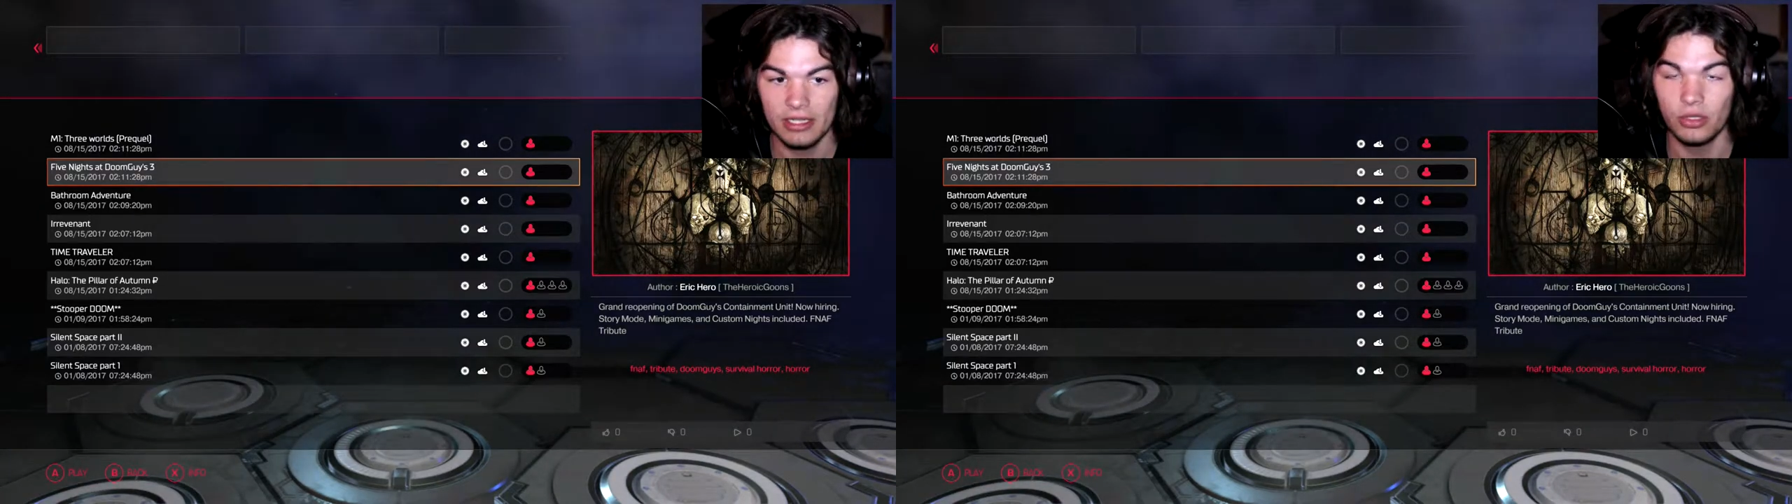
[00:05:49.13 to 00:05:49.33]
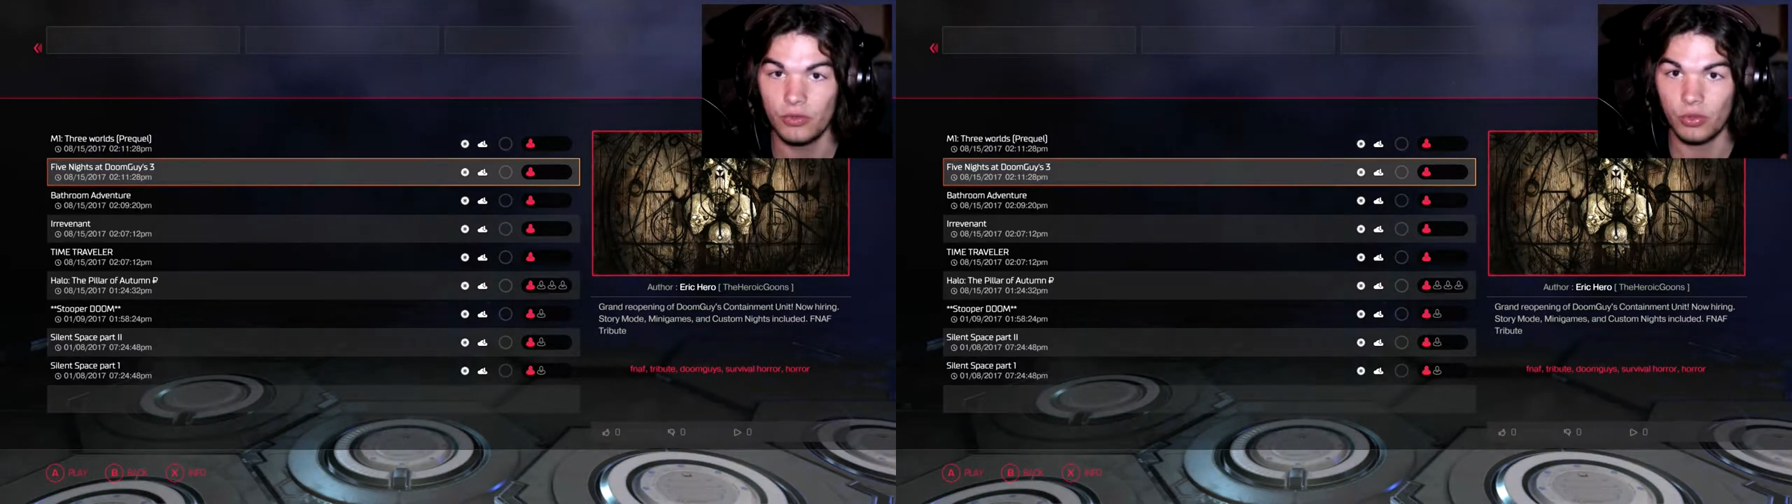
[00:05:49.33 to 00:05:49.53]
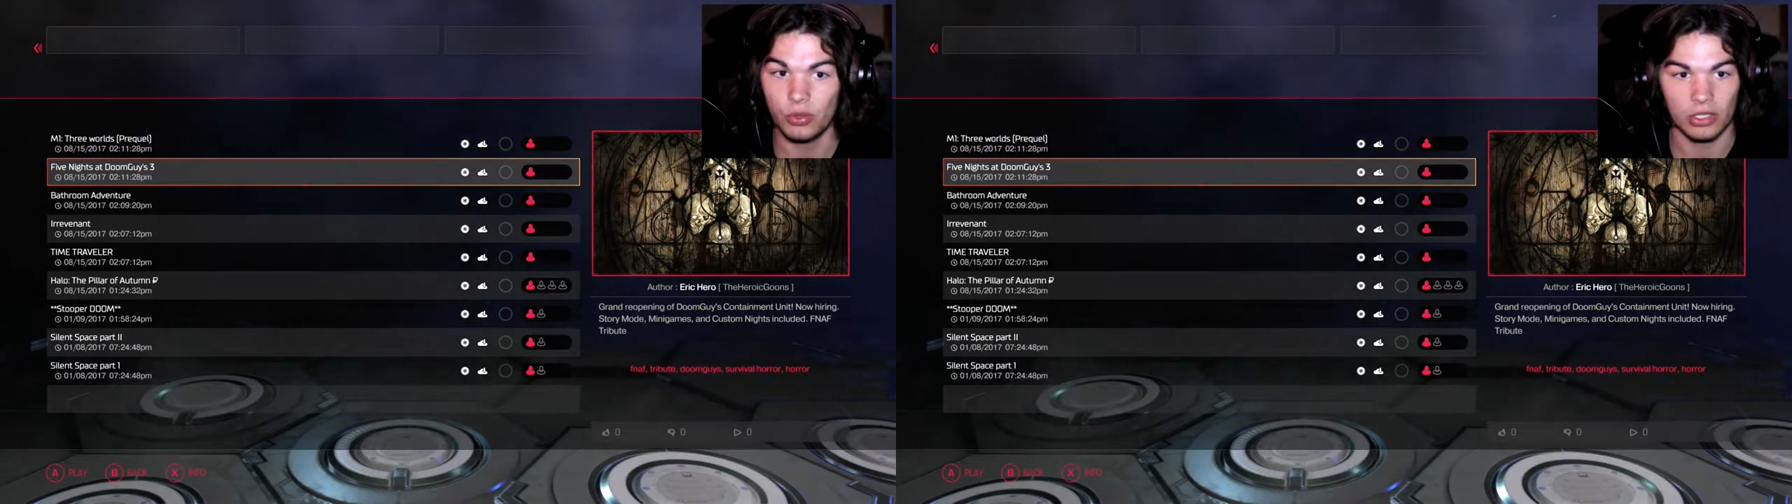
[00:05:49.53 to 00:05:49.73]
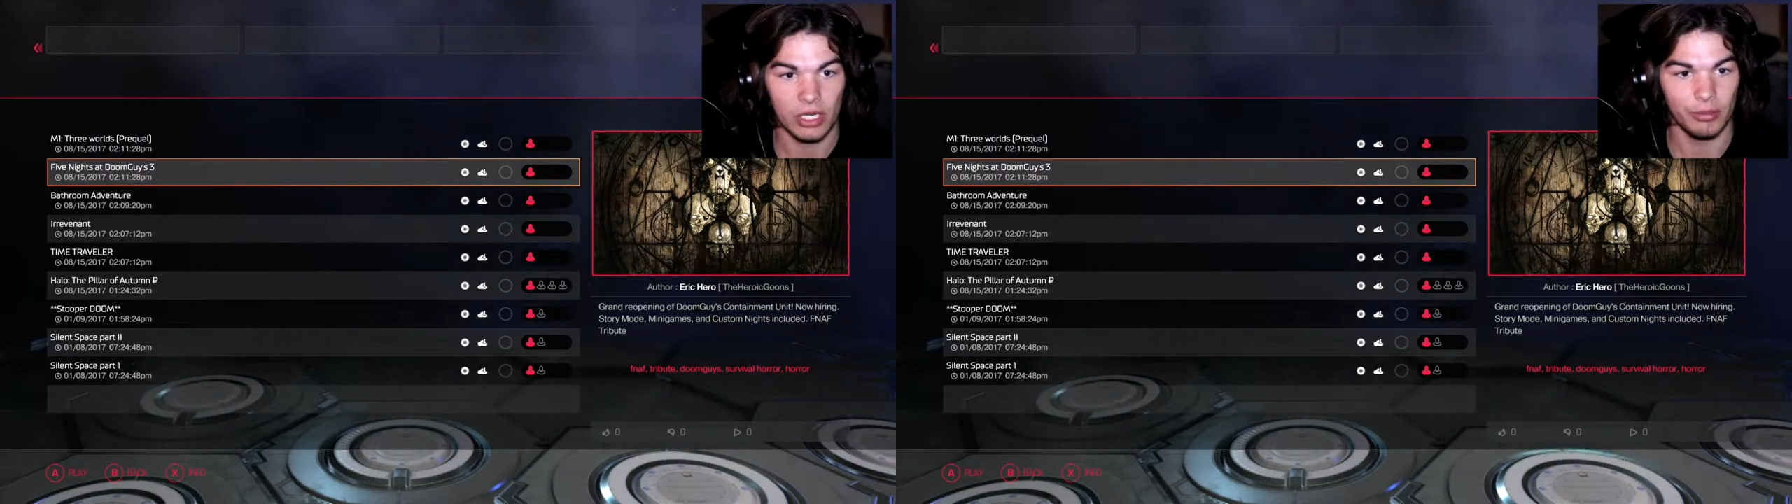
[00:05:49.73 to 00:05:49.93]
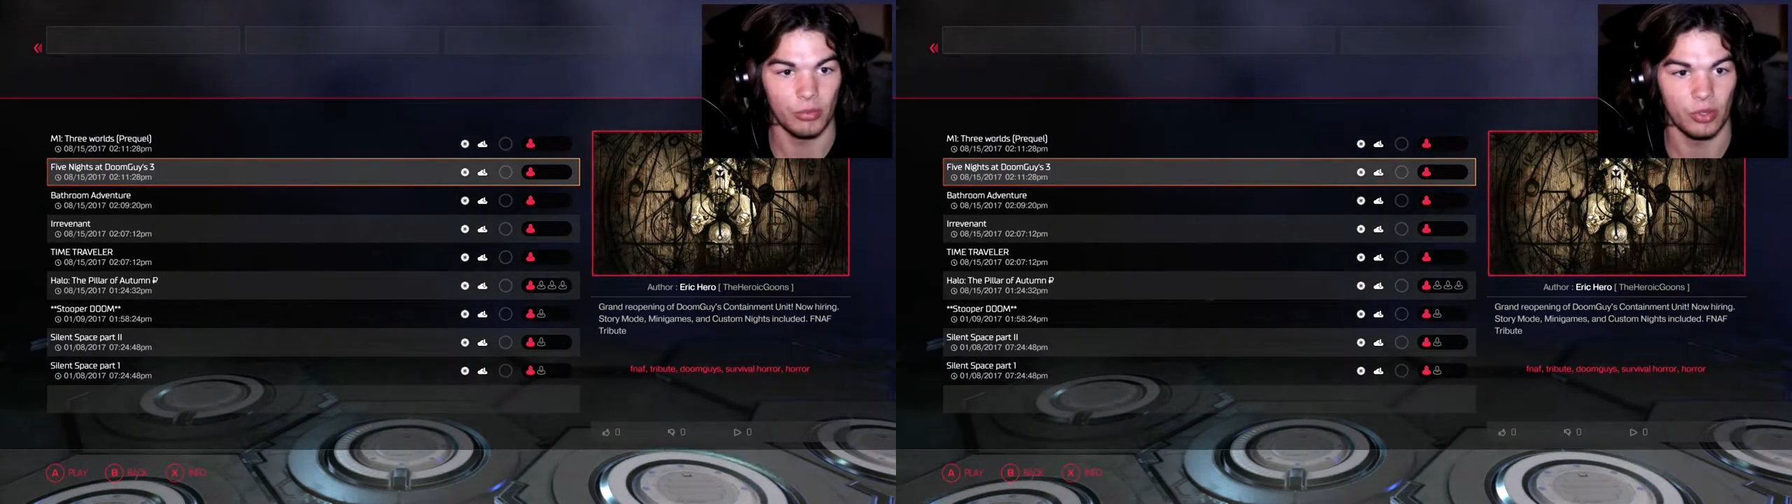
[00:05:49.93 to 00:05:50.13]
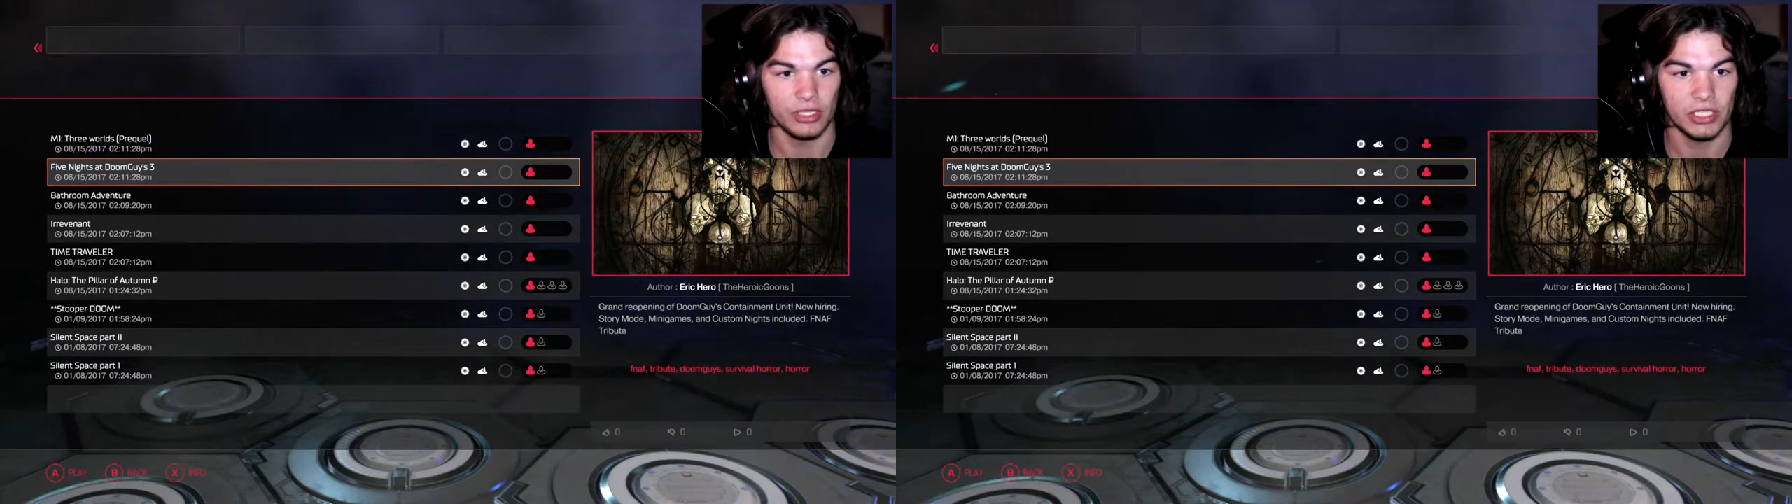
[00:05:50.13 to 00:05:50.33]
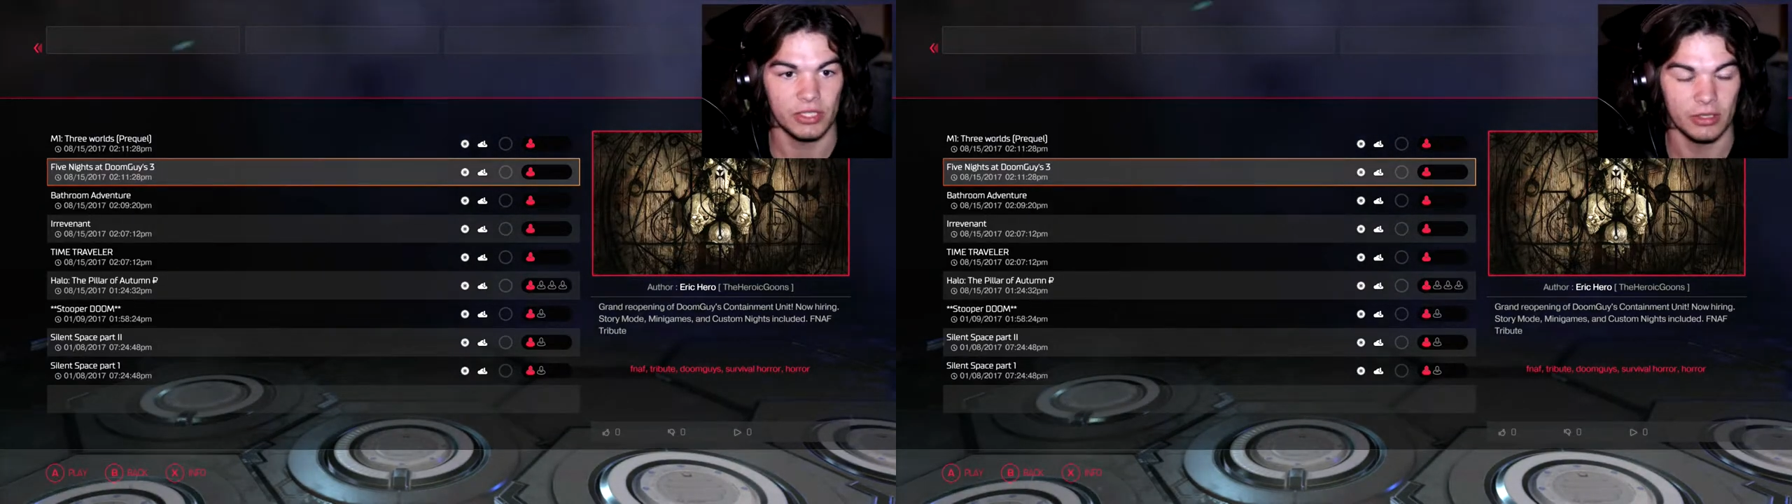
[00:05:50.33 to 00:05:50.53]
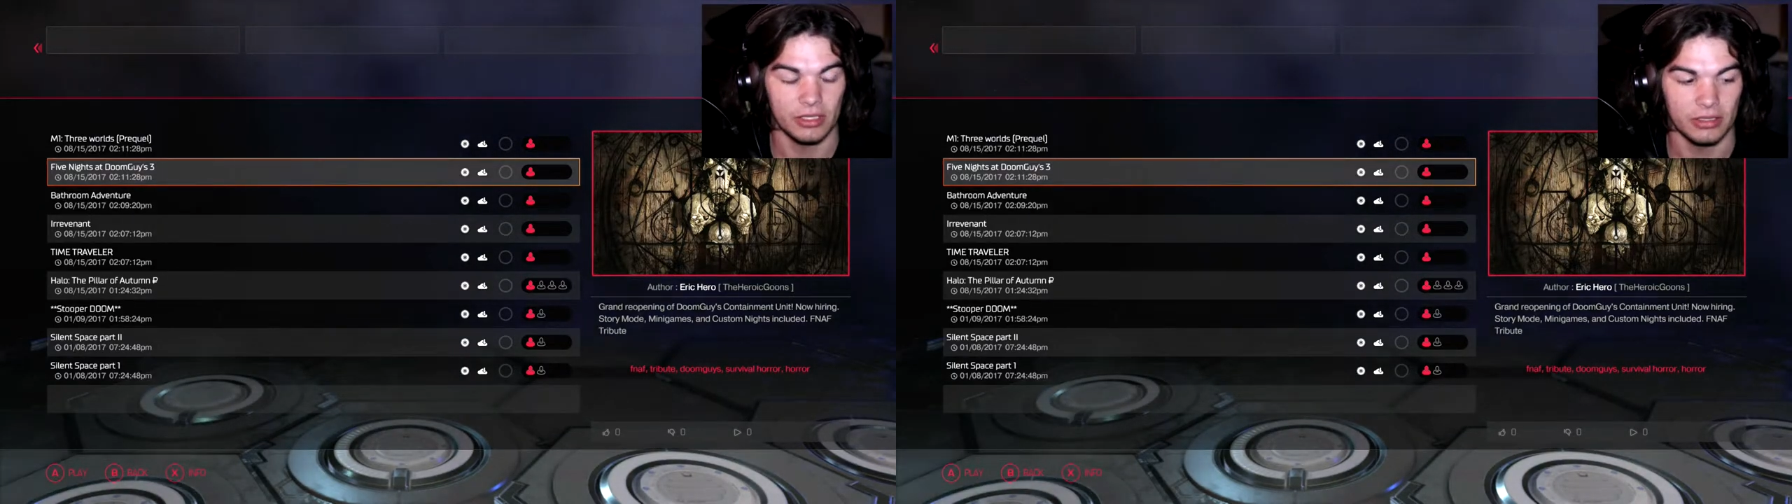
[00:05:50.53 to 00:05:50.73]
look forward to a couple more of these
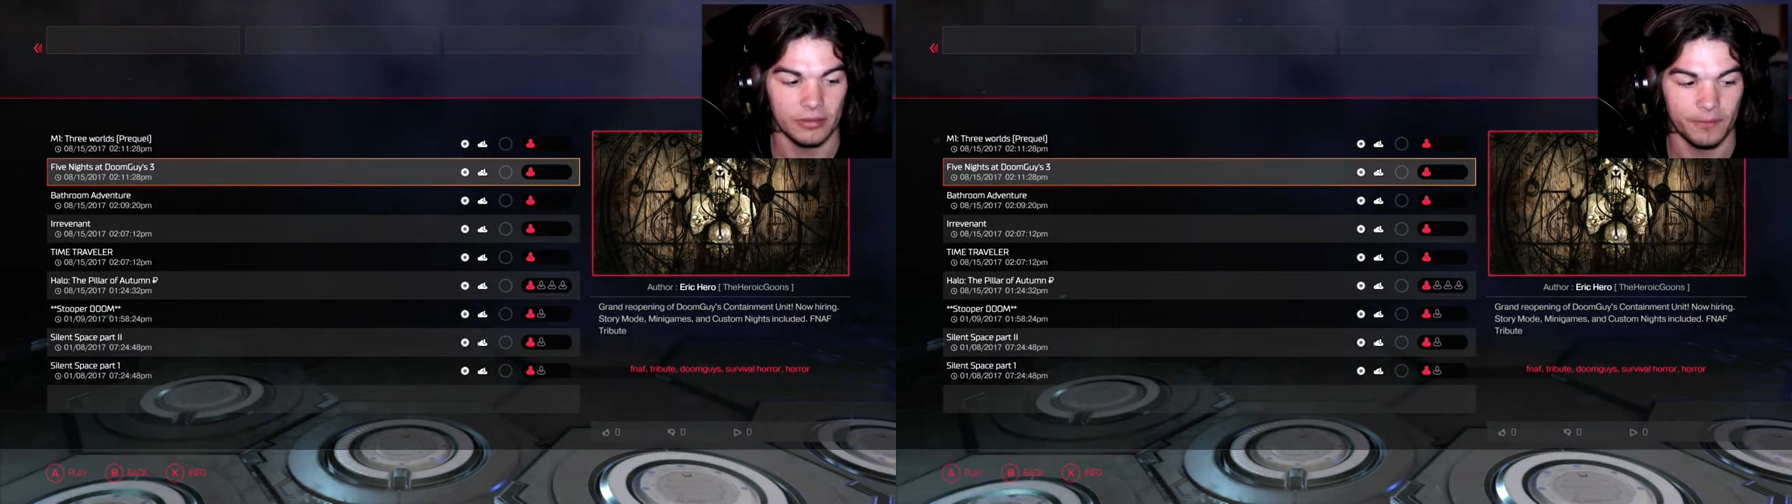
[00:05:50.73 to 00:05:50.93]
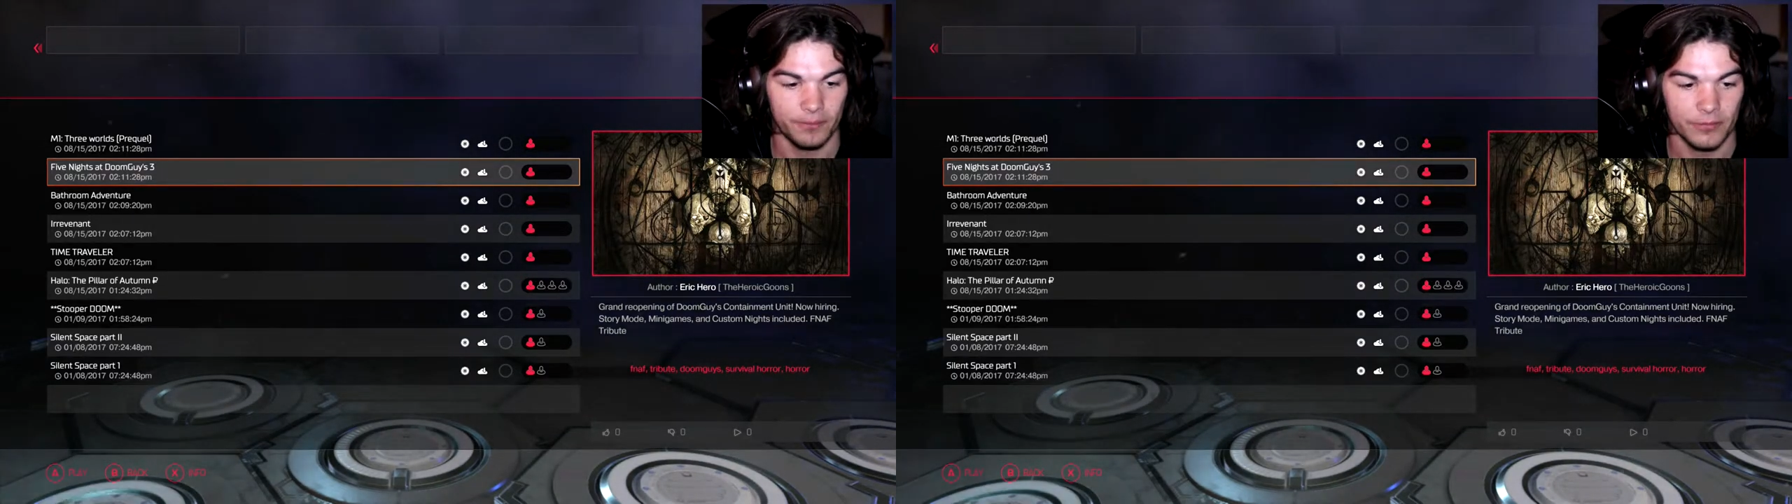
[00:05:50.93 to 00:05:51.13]
uh, um,